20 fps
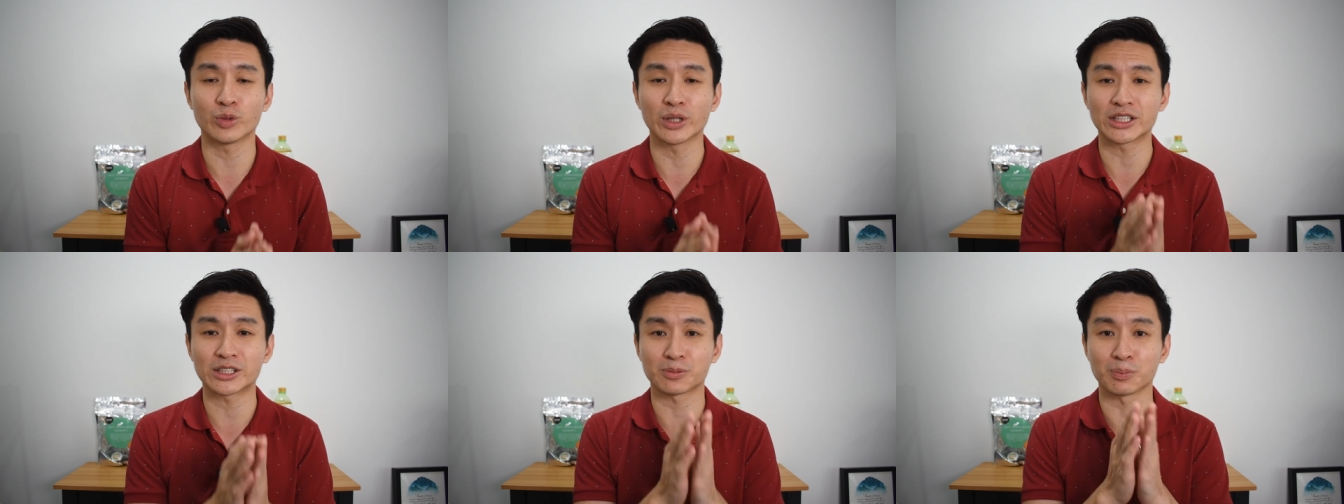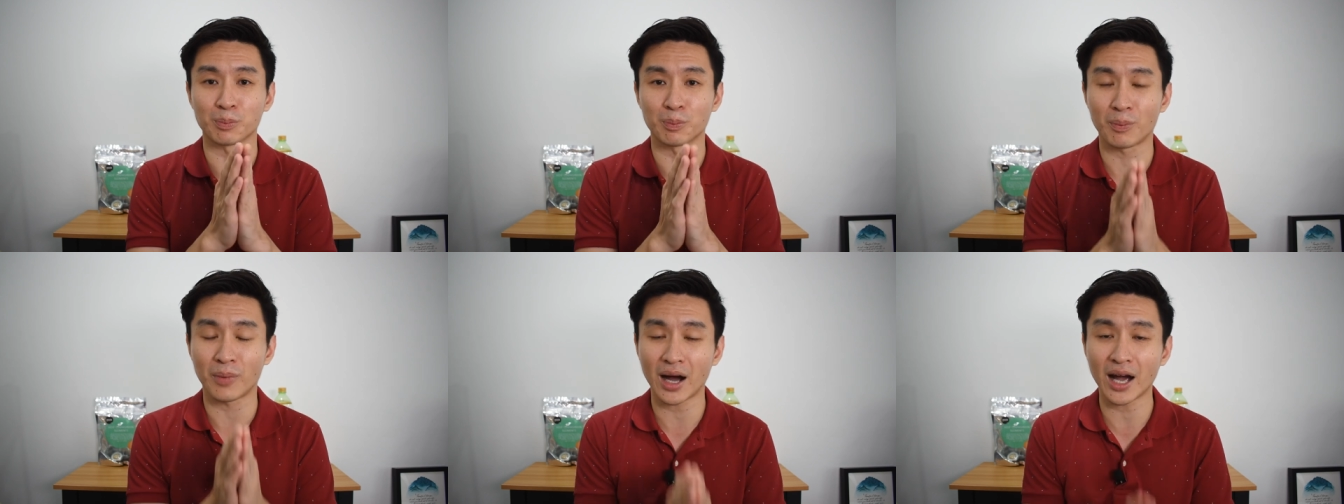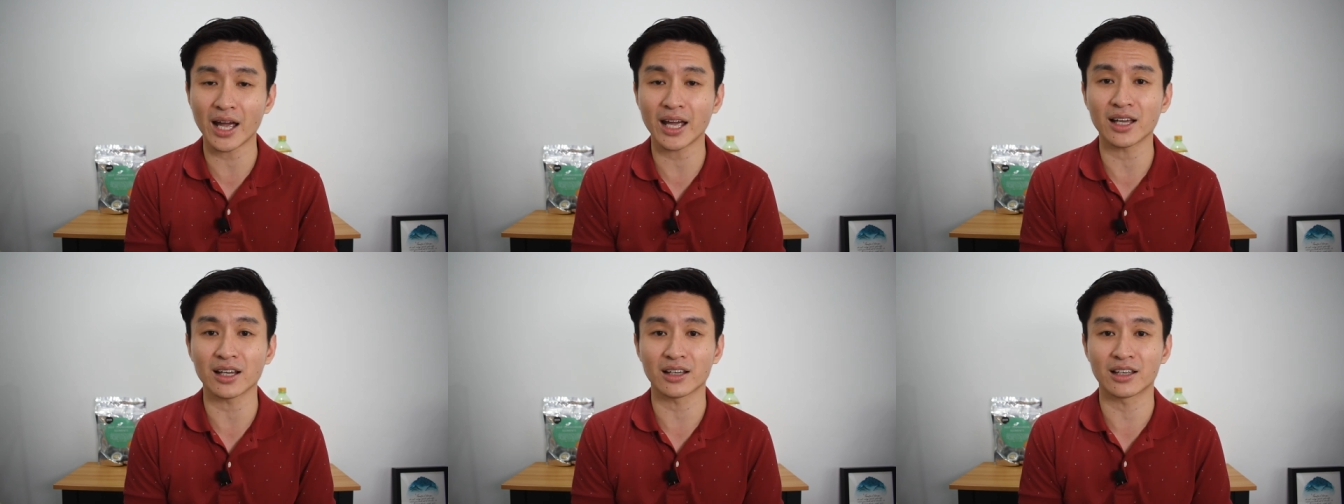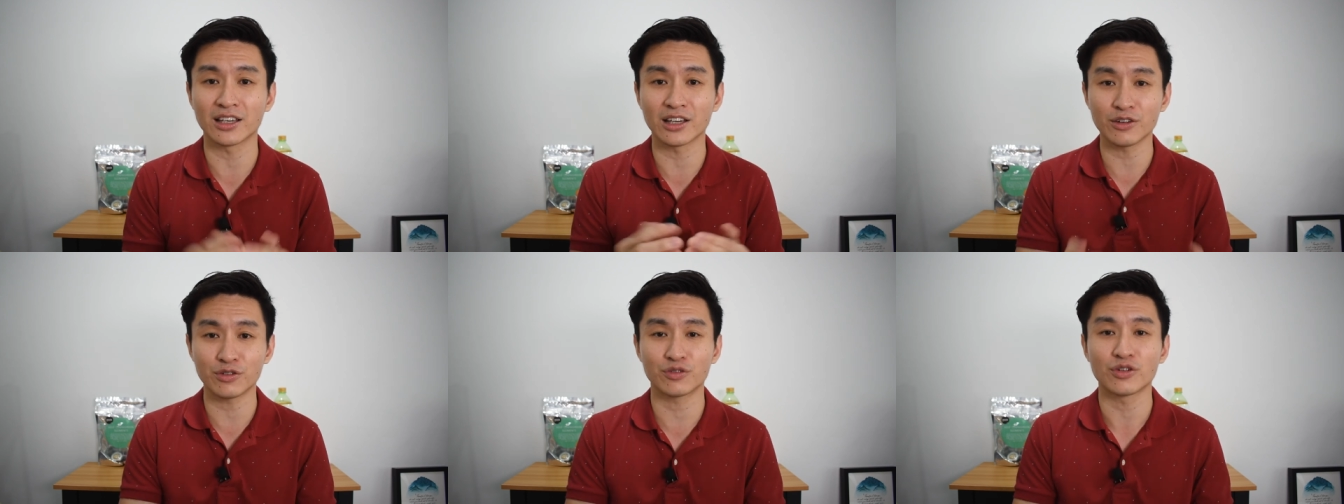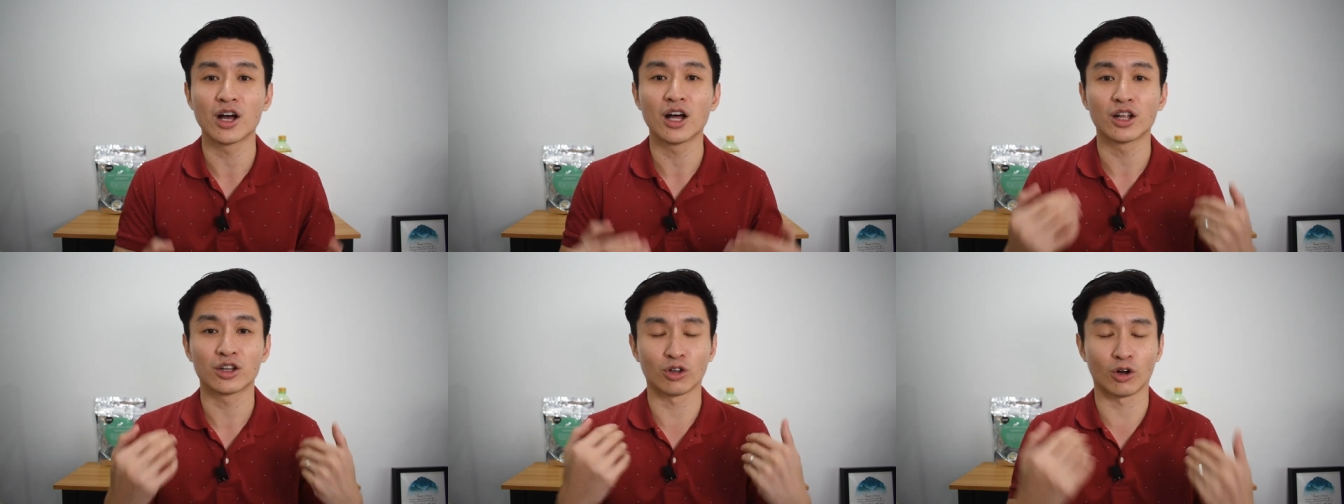which might
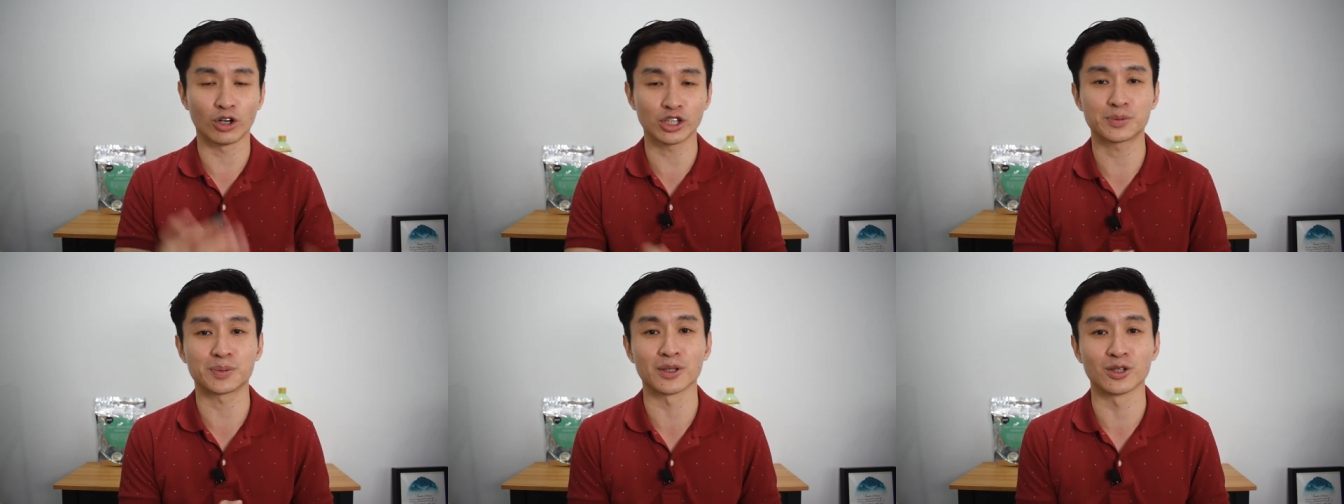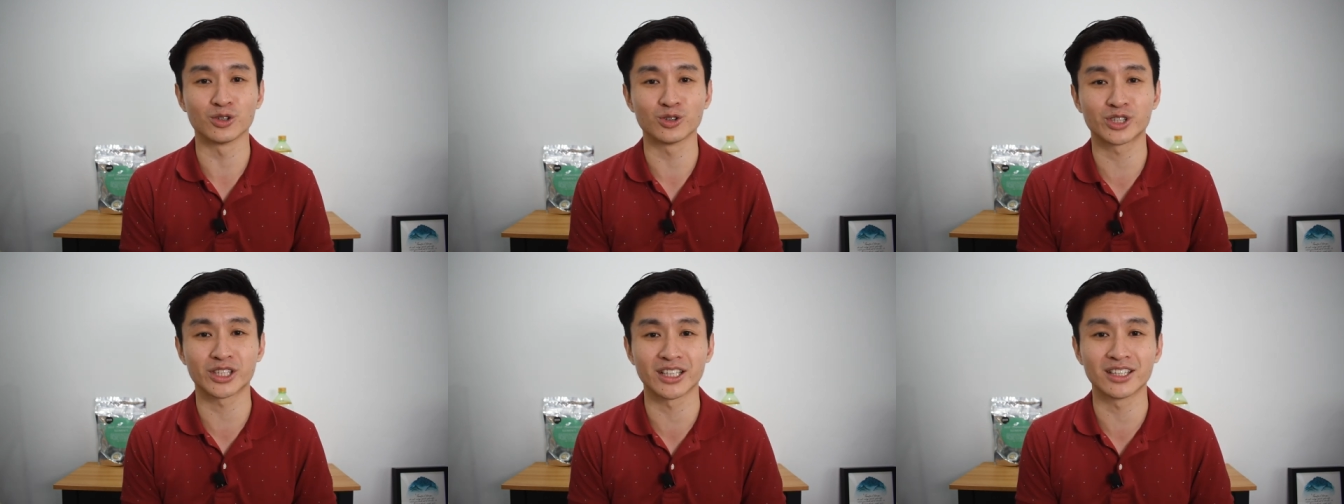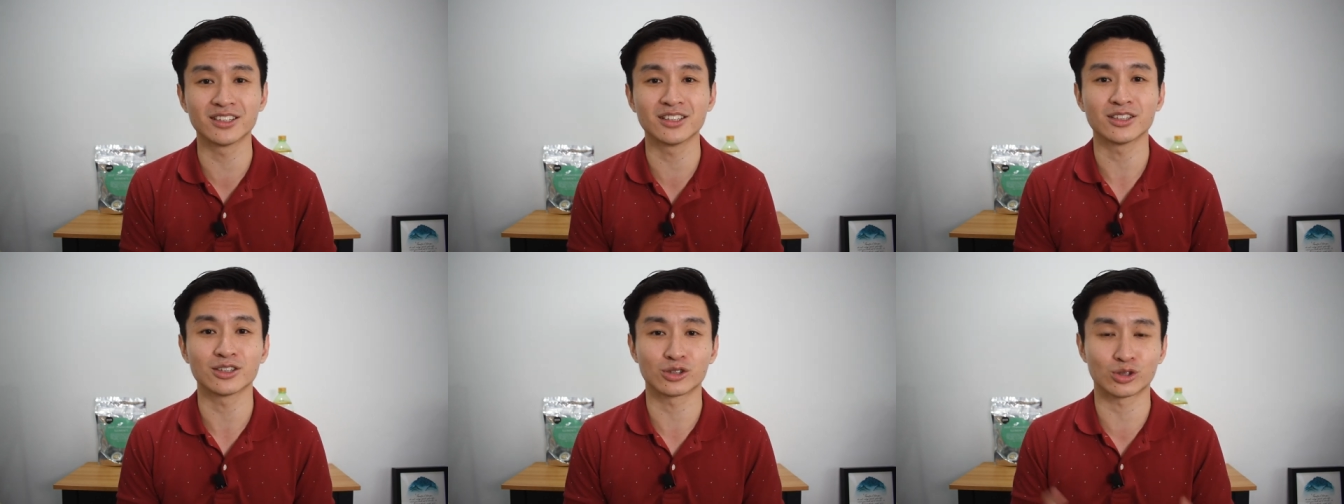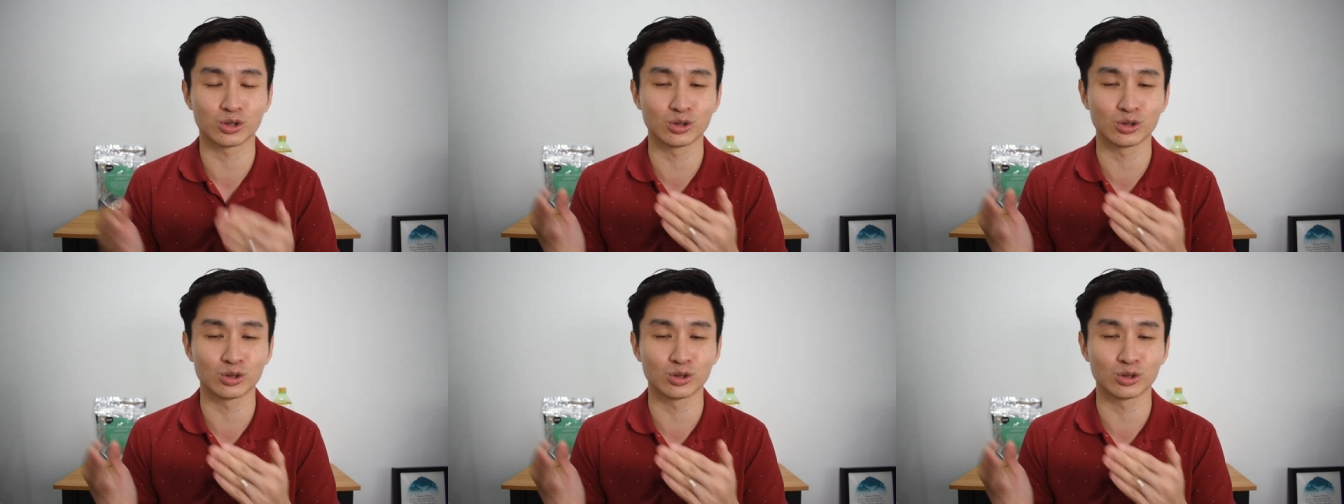give noise pollution